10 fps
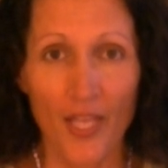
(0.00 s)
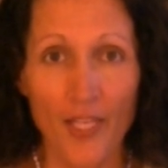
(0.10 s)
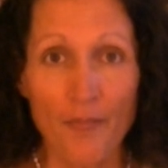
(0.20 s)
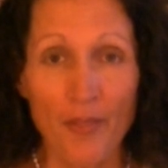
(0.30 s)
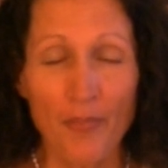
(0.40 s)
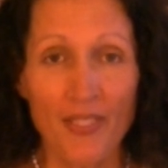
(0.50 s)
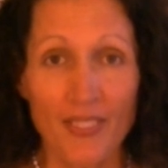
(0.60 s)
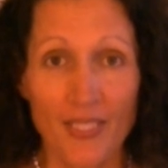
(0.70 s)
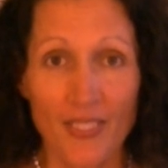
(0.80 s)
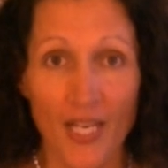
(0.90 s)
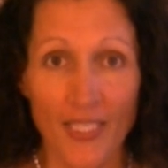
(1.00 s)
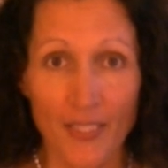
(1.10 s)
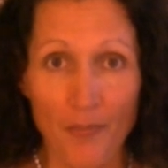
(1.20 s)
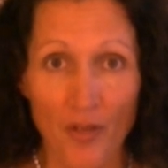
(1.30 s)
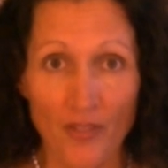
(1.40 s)
And maybe it's a
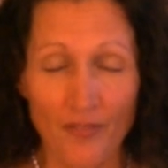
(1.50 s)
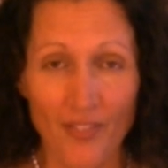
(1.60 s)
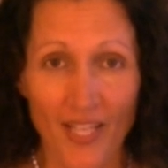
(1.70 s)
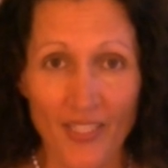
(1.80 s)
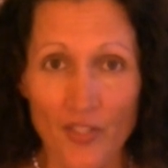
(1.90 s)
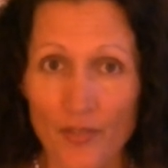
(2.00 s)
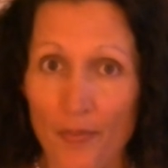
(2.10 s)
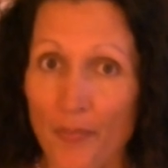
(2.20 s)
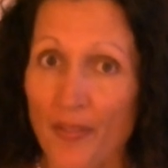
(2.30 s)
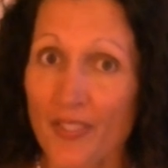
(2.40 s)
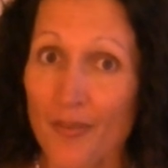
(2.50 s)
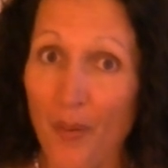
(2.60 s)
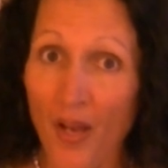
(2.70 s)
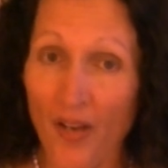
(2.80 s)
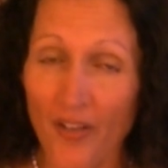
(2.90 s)
tiny ball of light, just maybe a
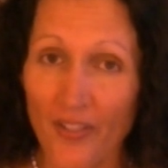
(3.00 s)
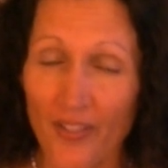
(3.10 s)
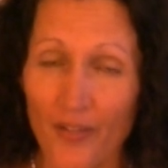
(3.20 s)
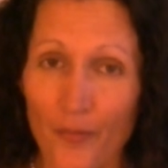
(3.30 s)
spark.